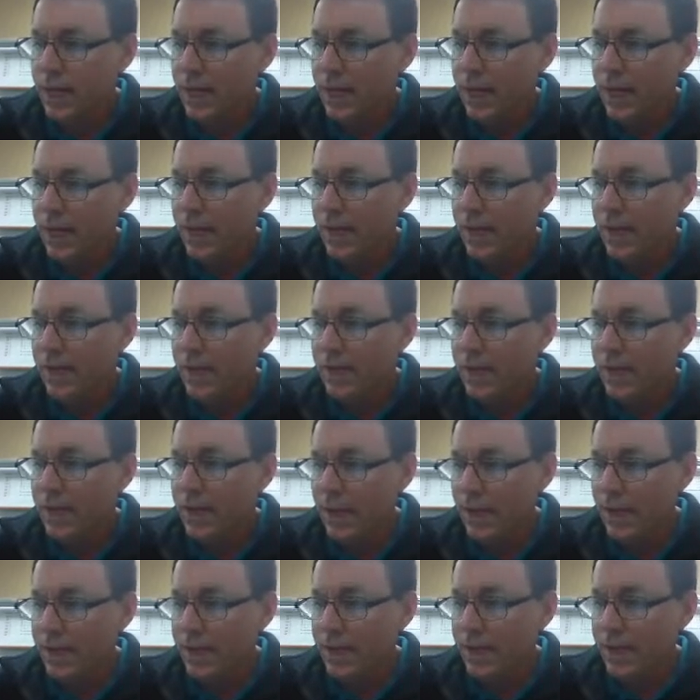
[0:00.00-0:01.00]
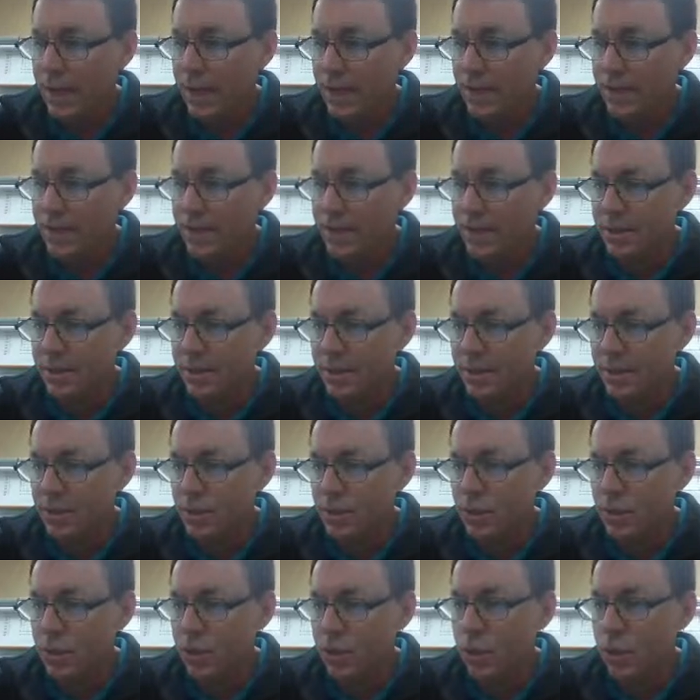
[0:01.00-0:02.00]
And then the x-axis
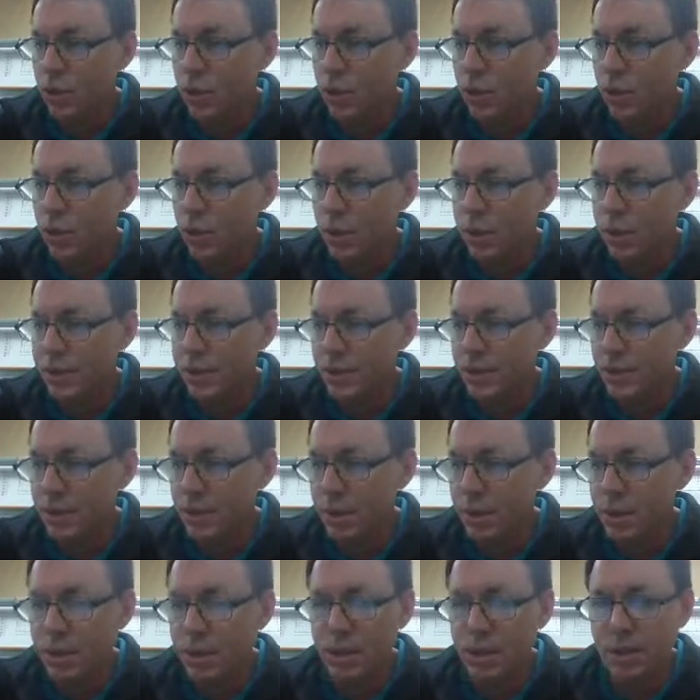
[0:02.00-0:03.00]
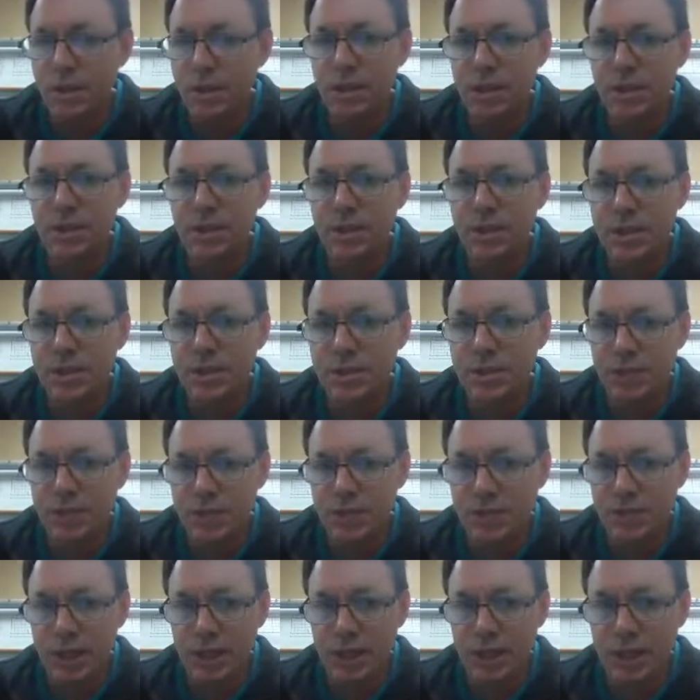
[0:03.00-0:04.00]
will always be our initial
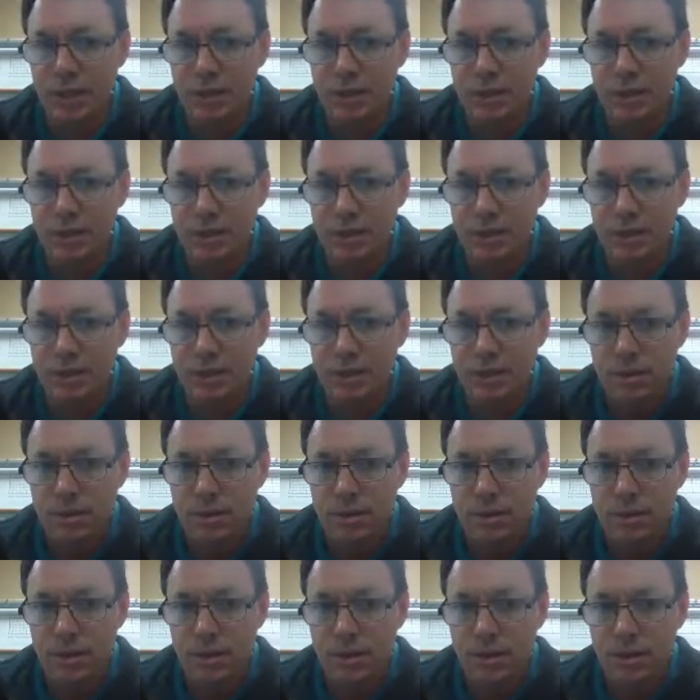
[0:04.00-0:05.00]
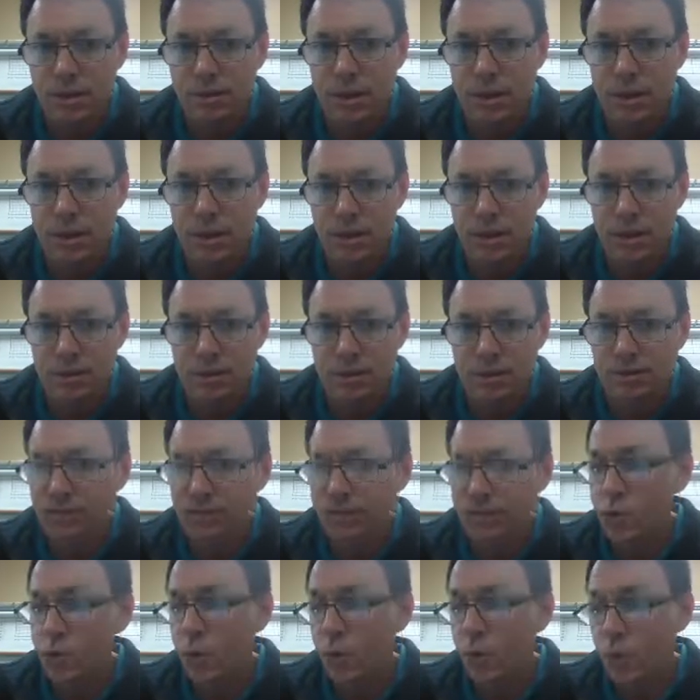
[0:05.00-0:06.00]
side of the angle,
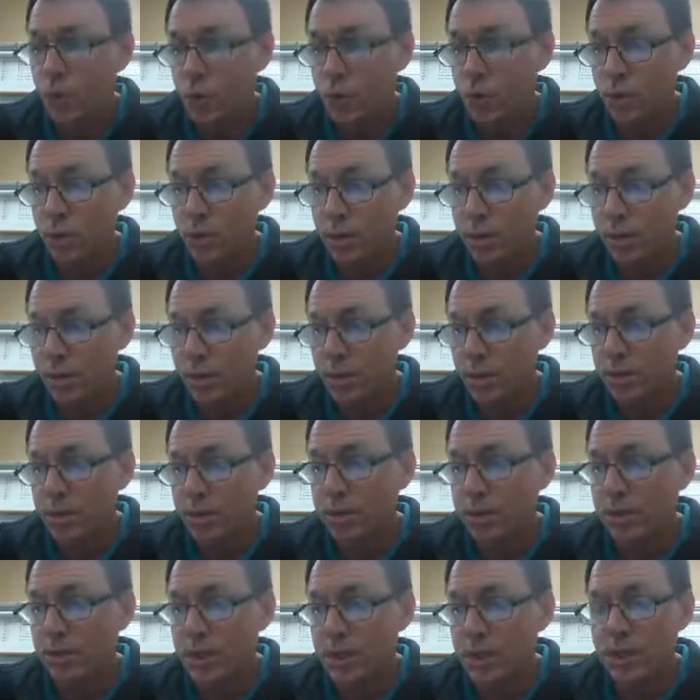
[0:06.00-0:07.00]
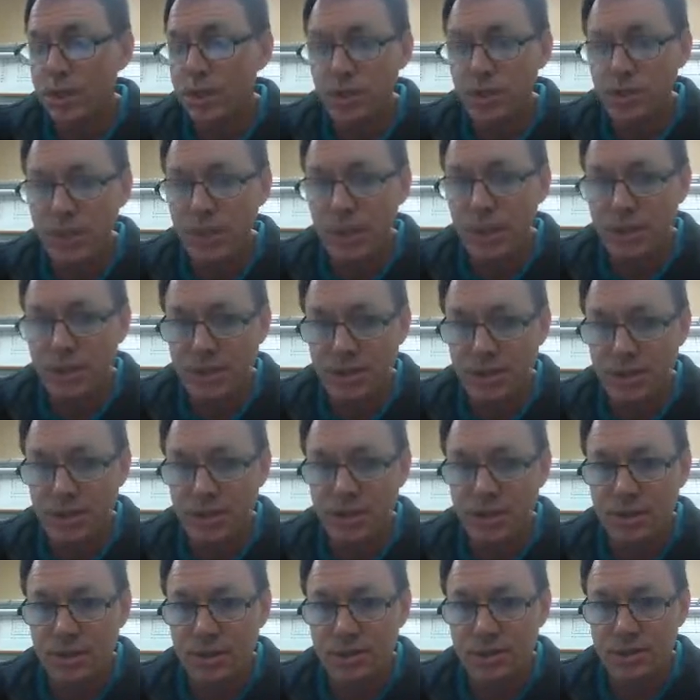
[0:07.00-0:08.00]
or the adjacent
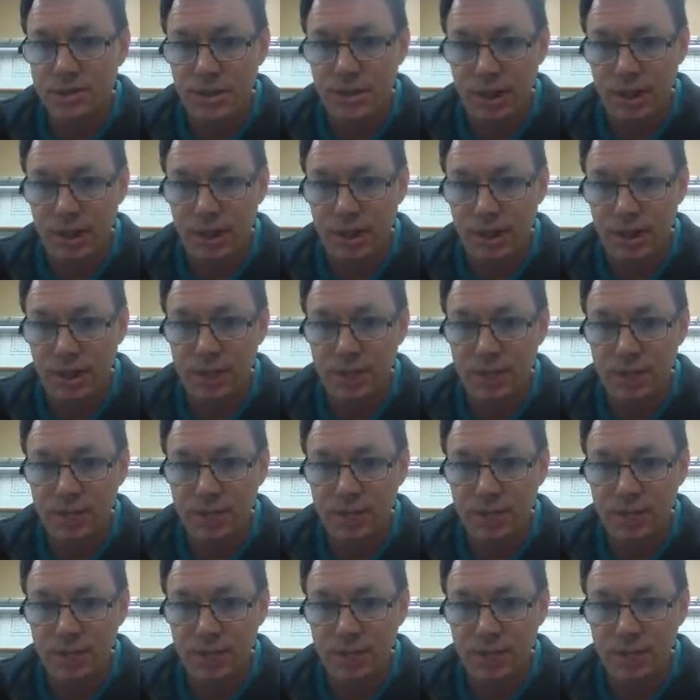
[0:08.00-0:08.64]
side